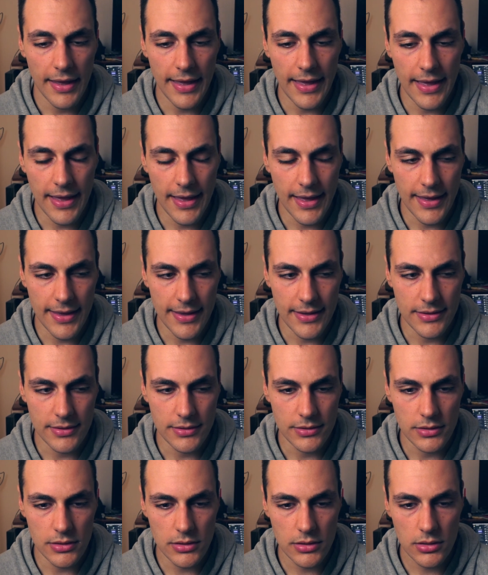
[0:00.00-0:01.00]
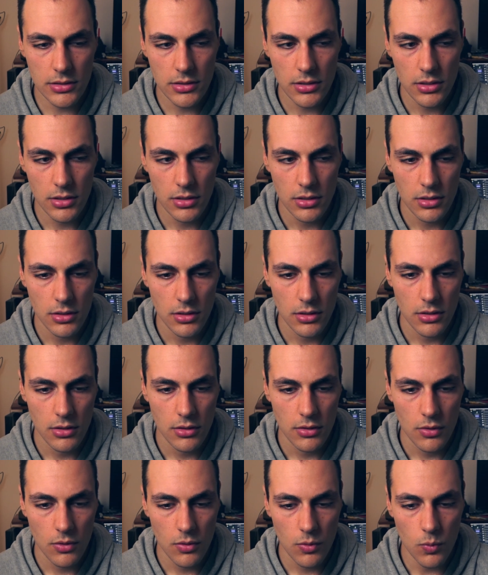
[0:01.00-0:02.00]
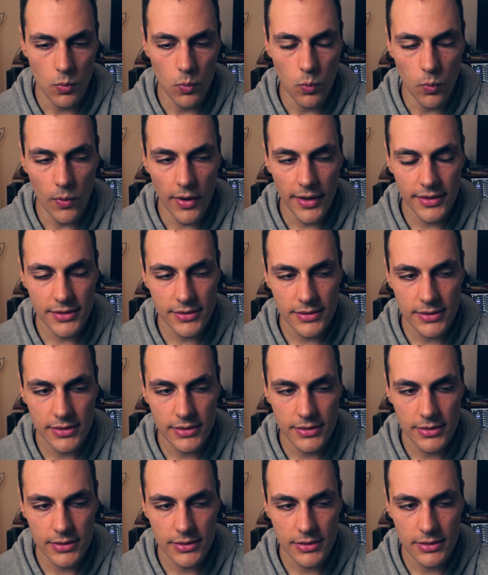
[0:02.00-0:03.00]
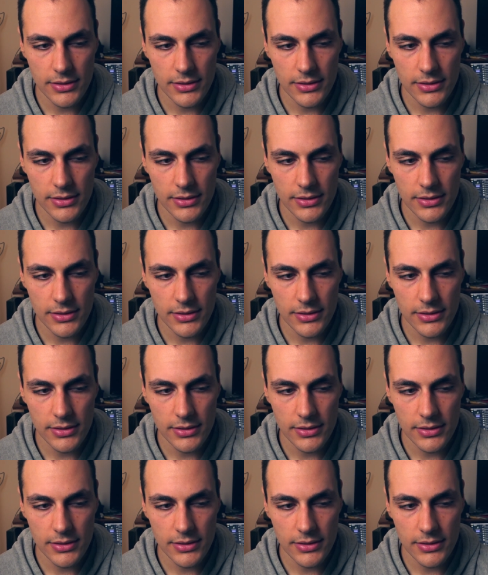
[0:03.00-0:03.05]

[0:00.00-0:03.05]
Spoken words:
And once